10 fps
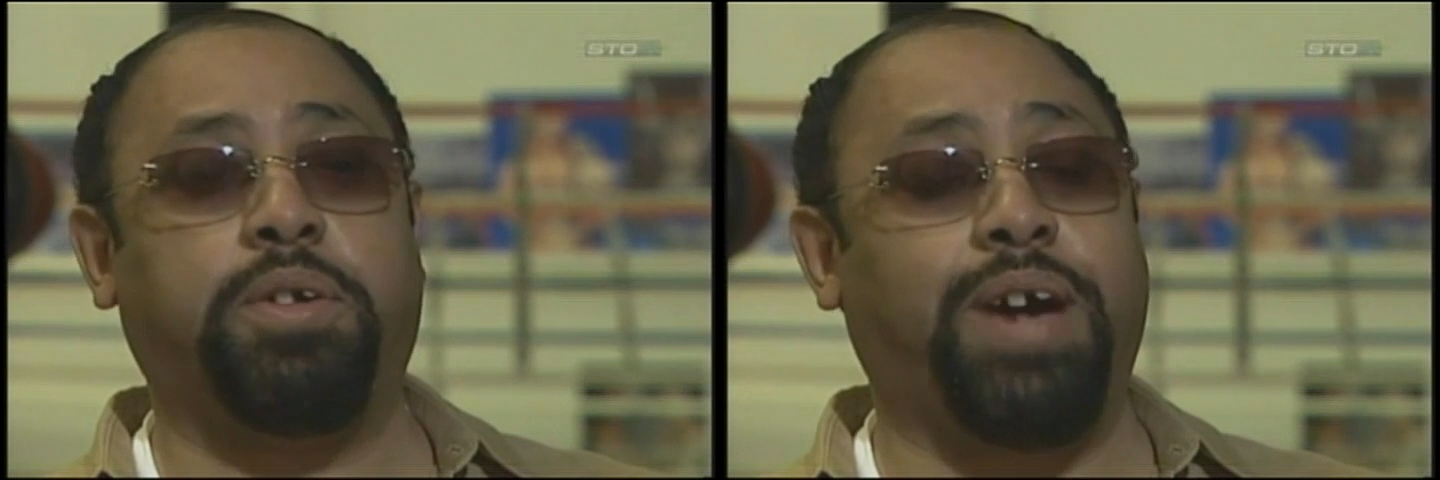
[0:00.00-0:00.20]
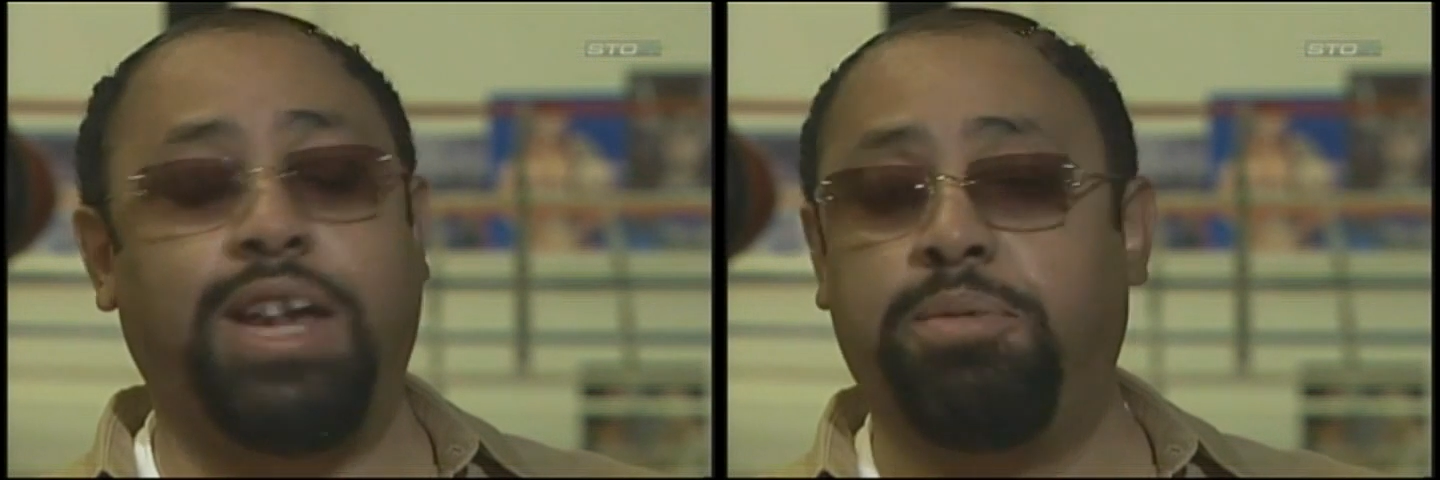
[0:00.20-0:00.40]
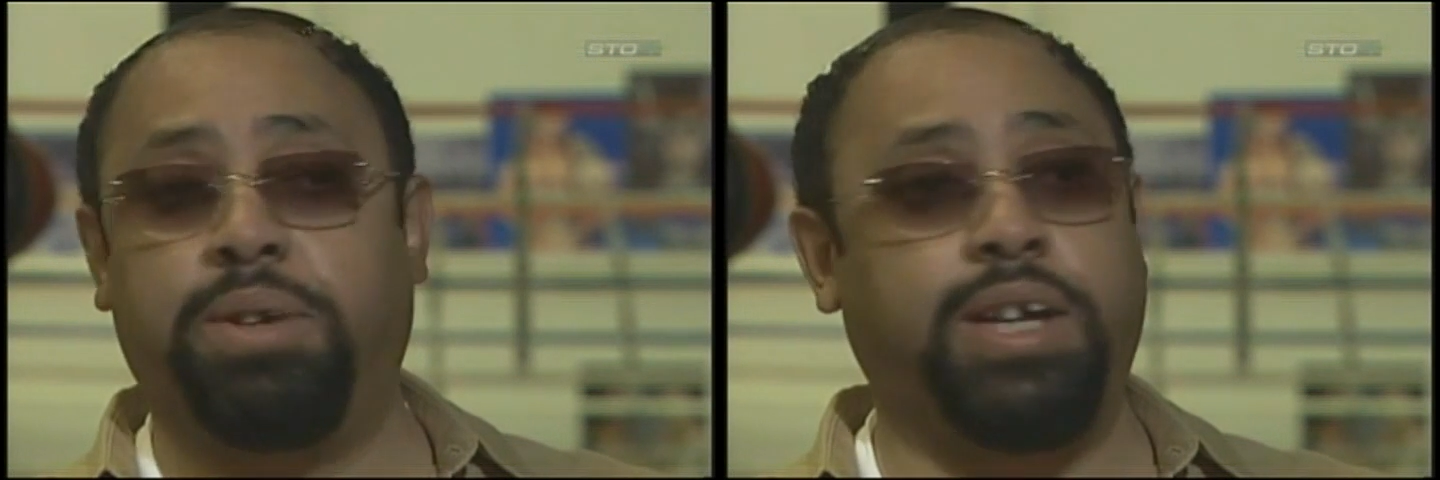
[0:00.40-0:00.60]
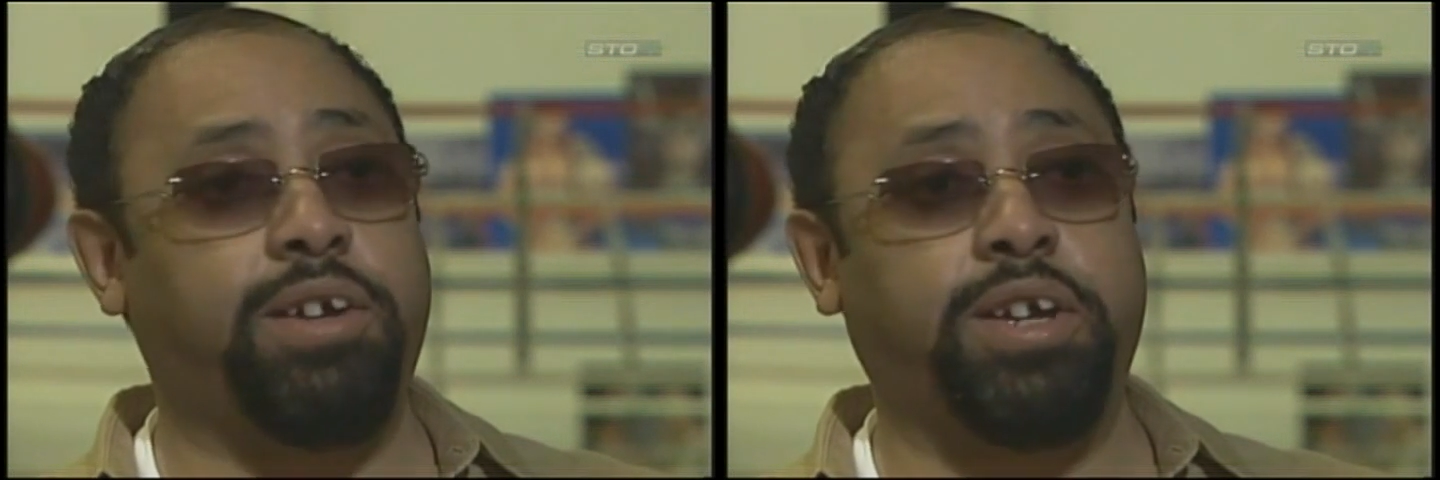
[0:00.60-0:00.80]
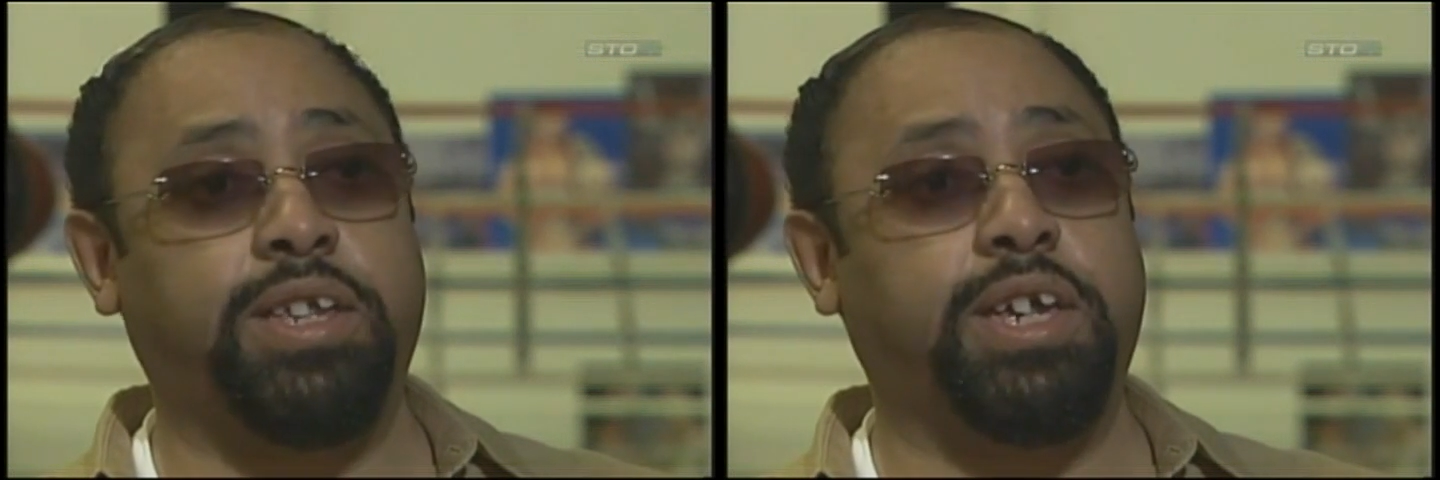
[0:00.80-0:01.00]
So I didn't want
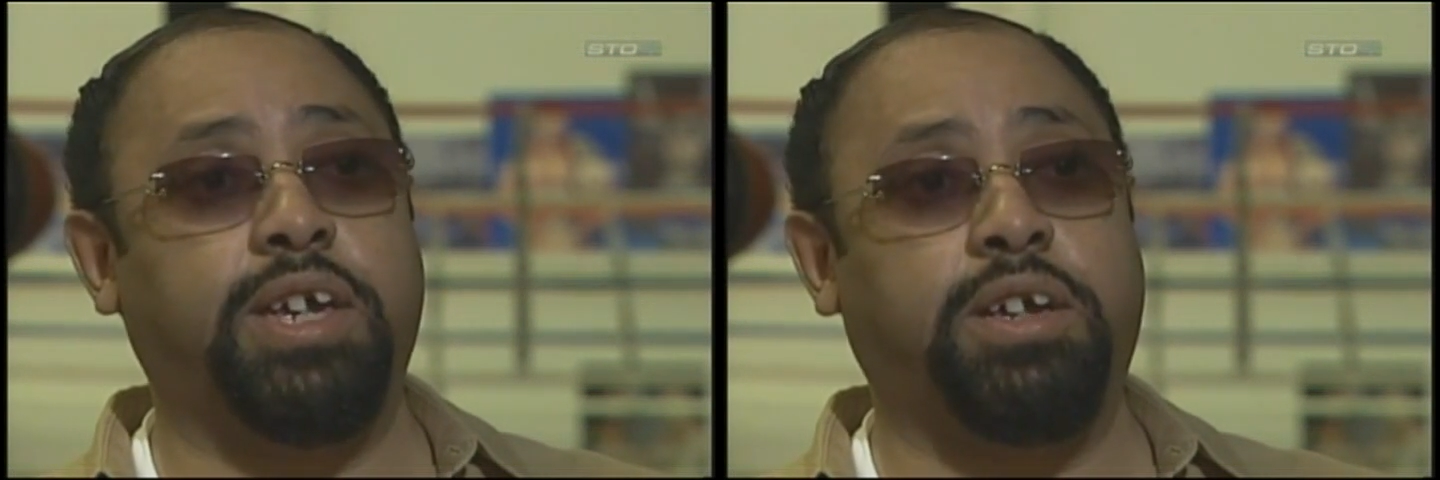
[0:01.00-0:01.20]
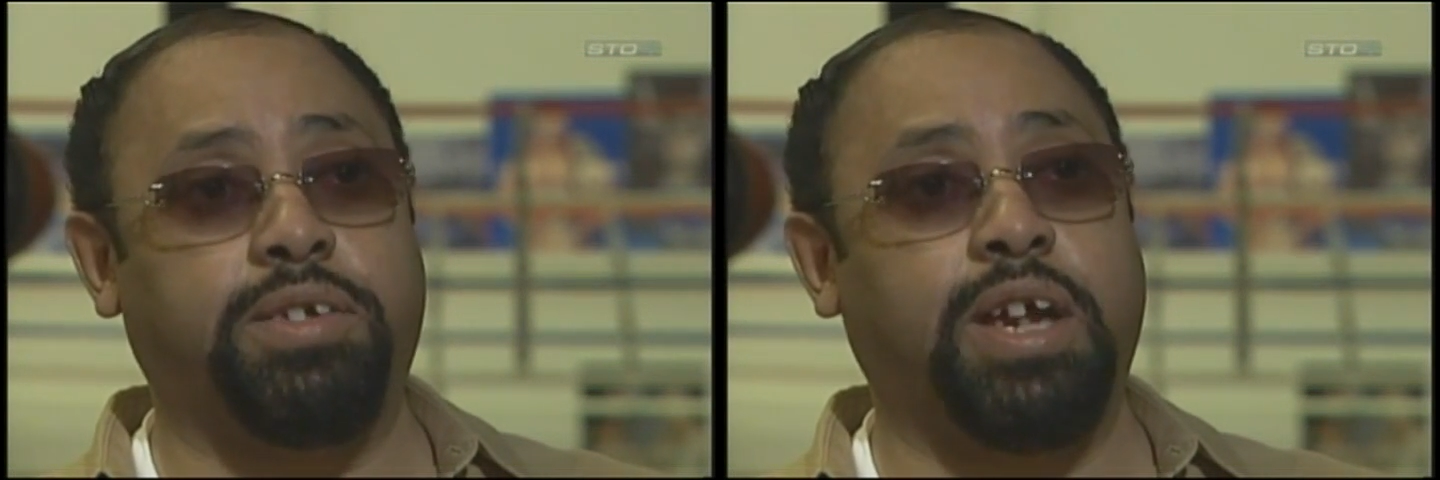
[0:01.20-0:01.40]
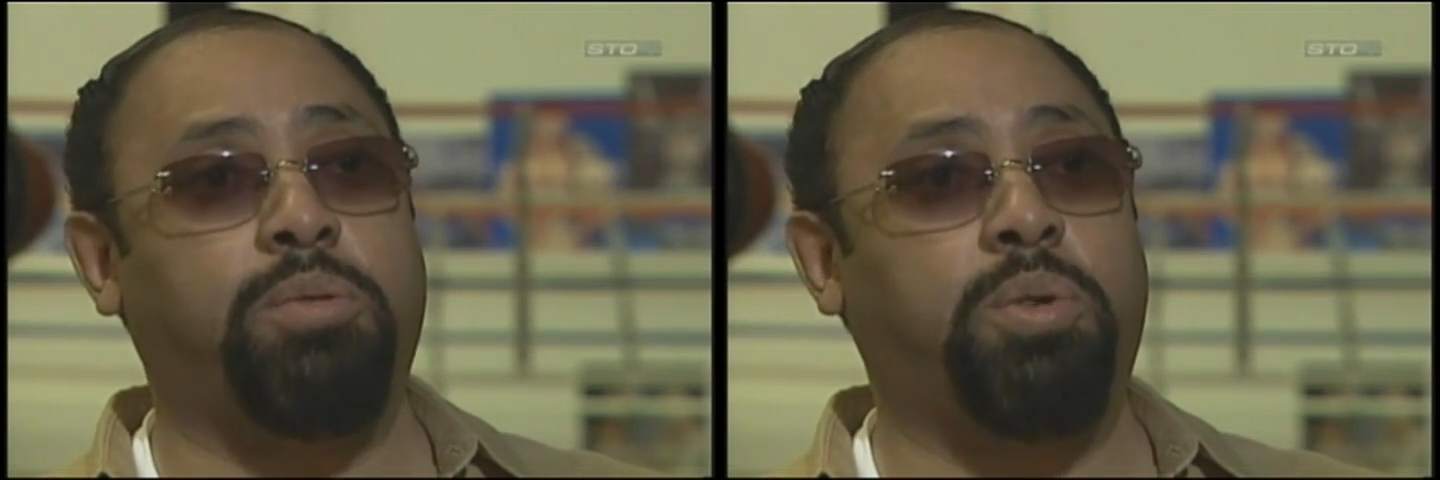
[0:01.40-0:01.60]
to hear anything else.